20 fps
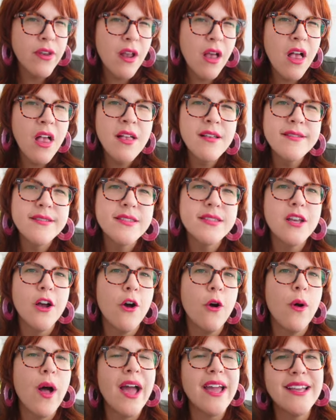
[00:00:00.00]
at all.
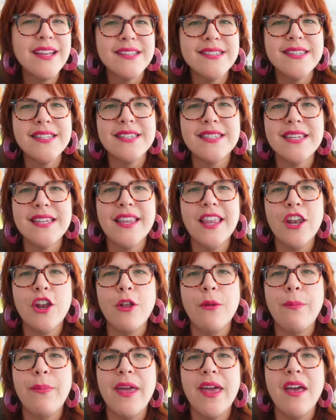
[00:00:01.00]
So I guess it's a
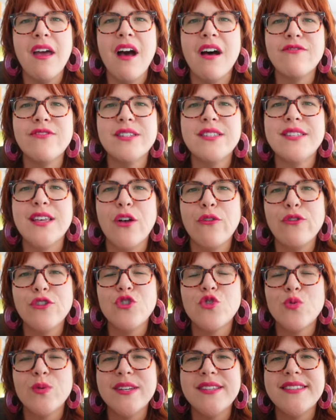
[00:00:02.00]
little bit of a
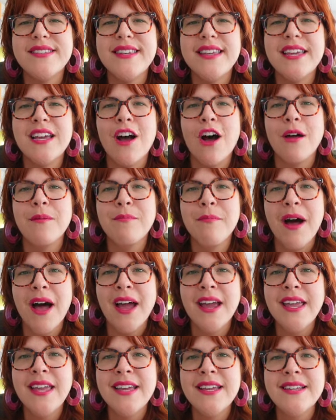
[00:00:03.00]
selfish reasoning on
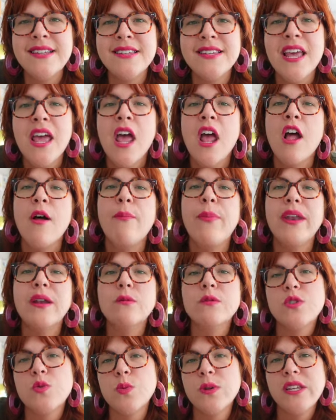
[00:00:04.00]
my end, but it
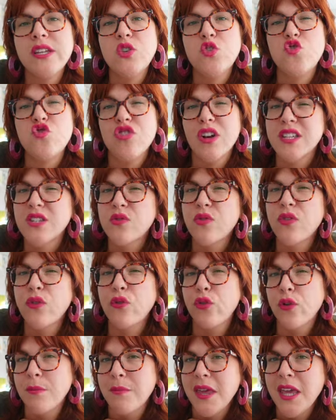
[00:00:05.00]
was really stressful
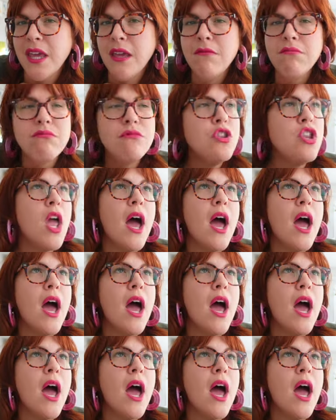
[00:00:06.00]
for me.